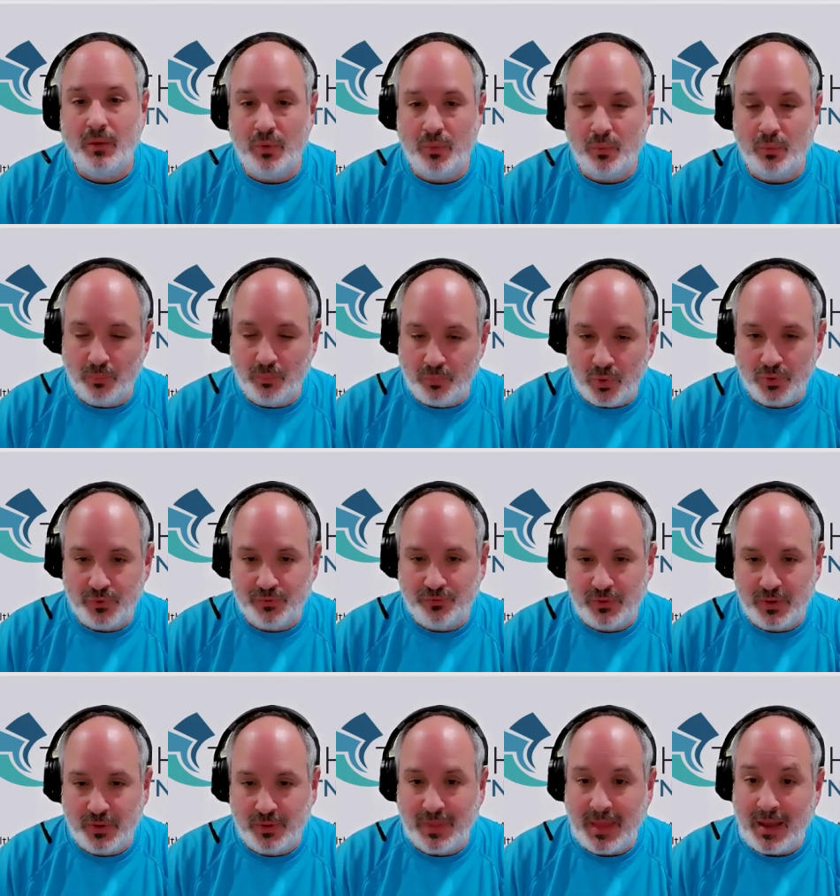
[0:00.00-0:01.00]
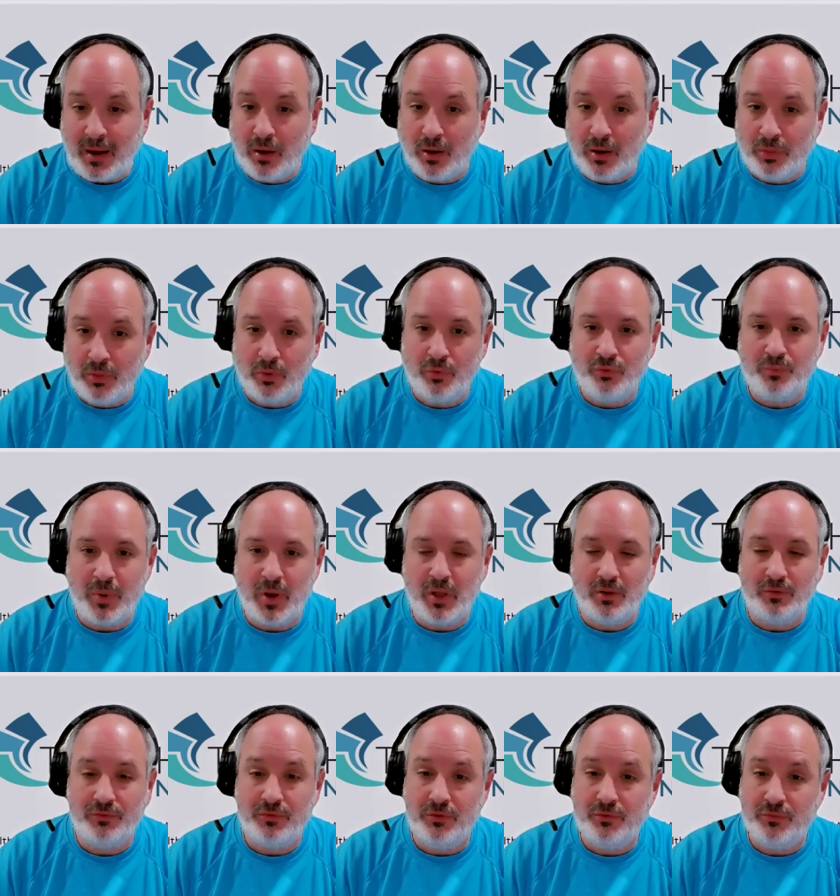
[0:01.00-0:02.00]
when one person, and that, on those
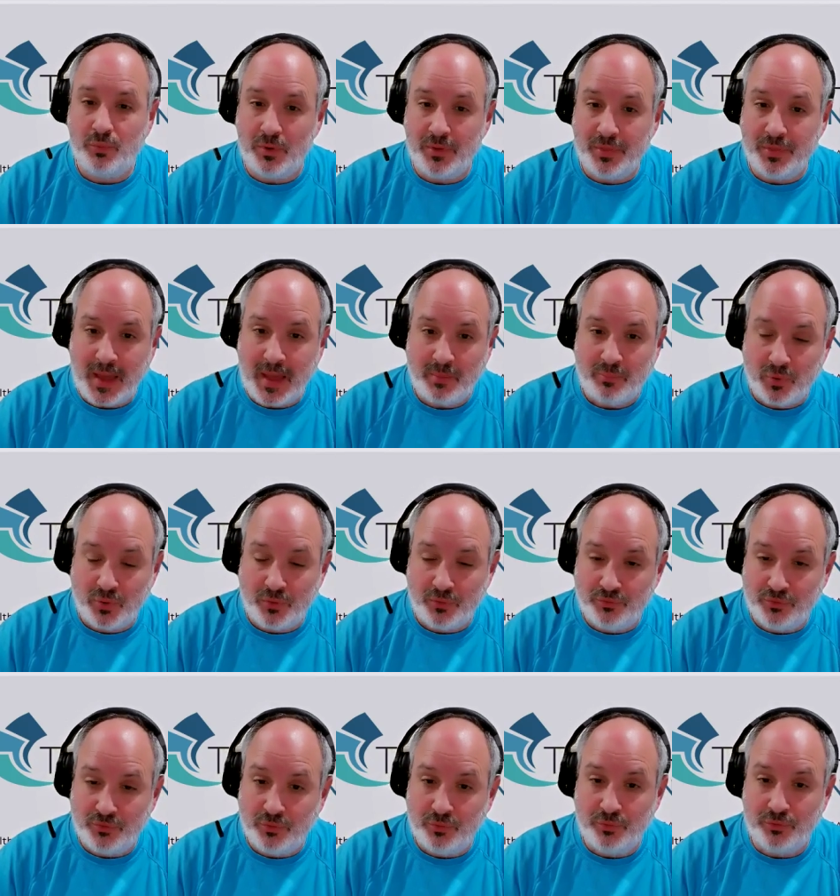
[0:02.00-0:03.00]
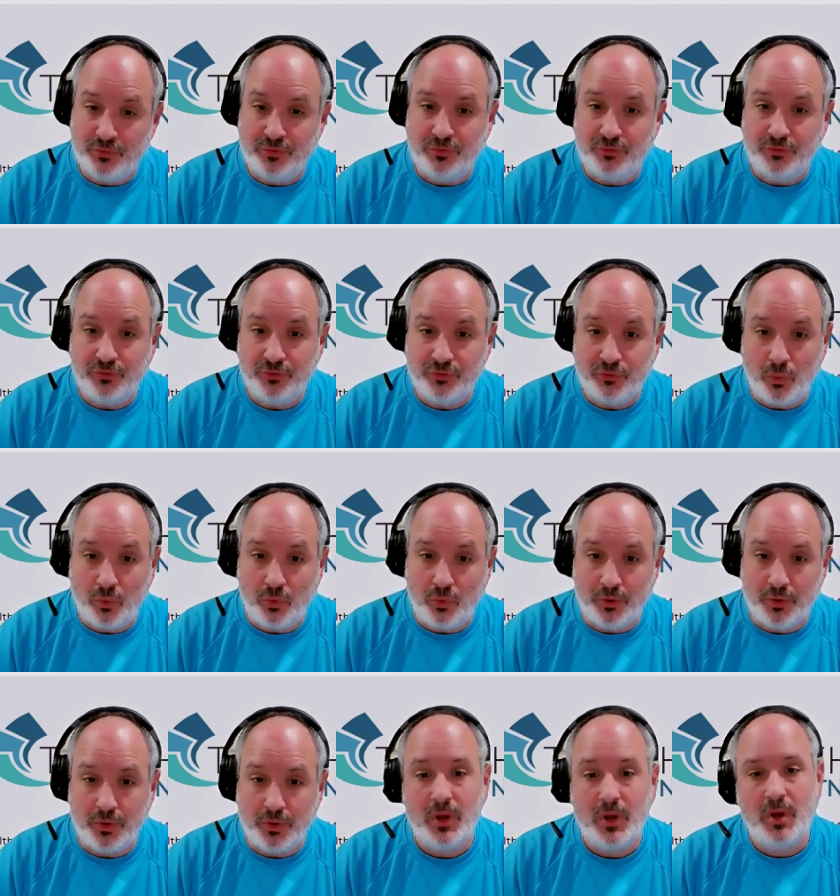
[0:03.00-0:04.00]
policies, when that person who is
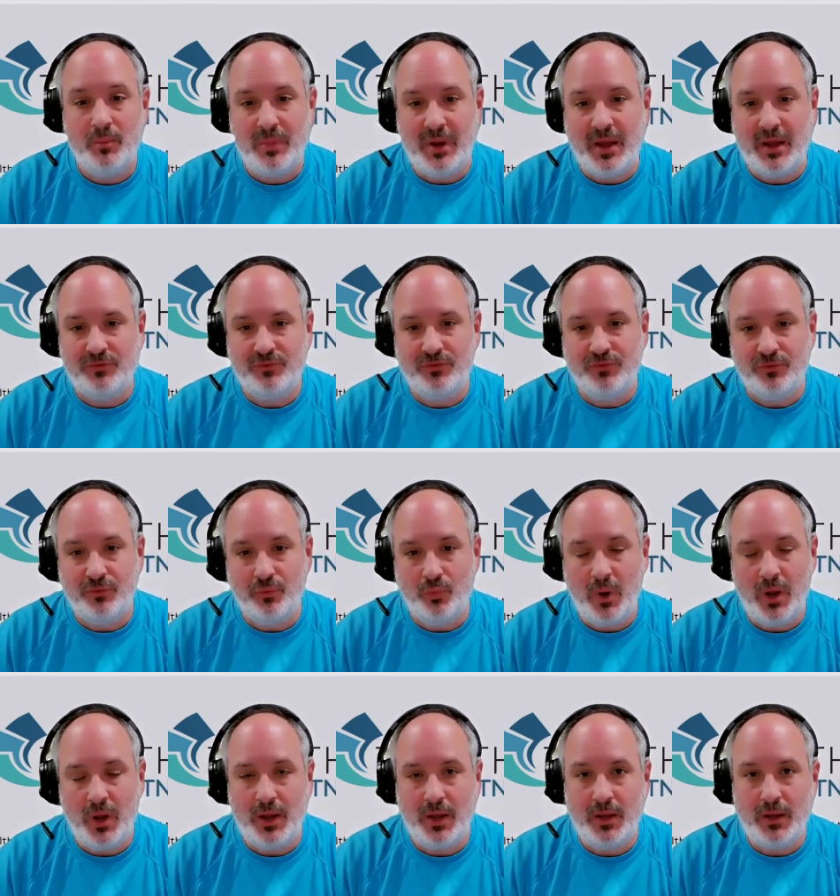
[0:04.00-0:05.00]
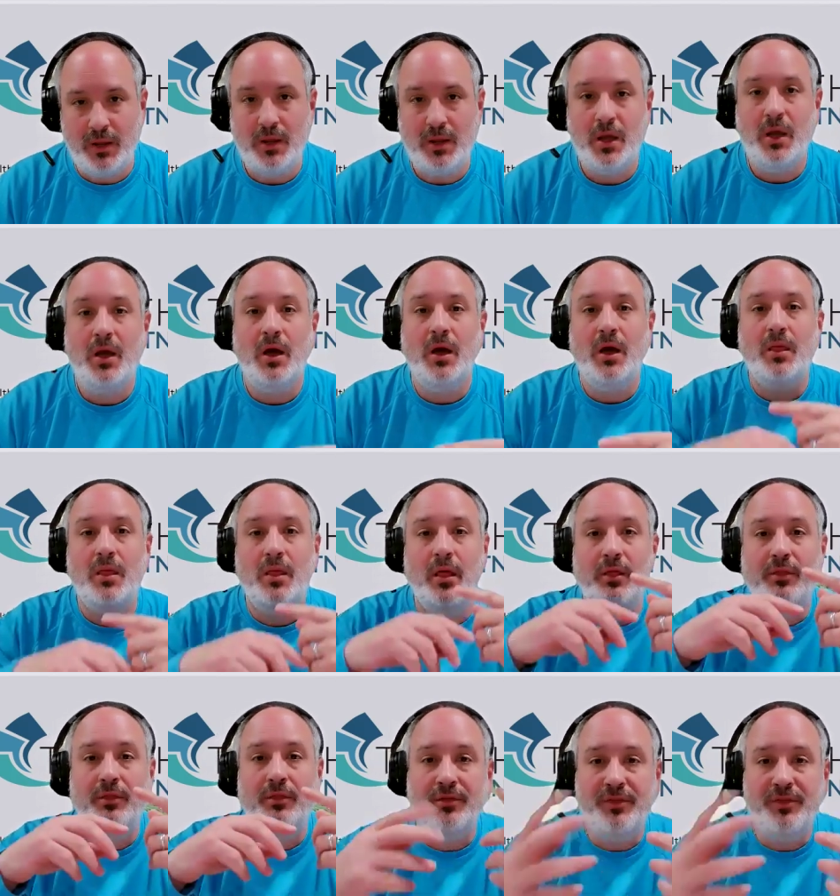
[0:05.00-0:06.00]
insured passes away,
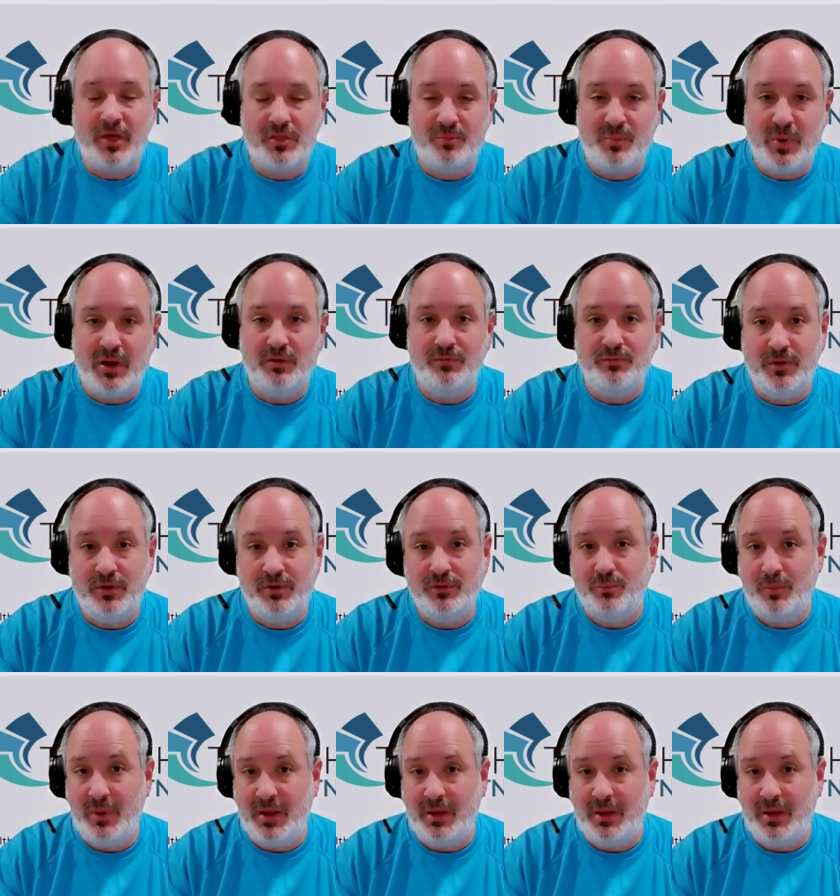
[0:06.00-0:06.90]
the death benefit is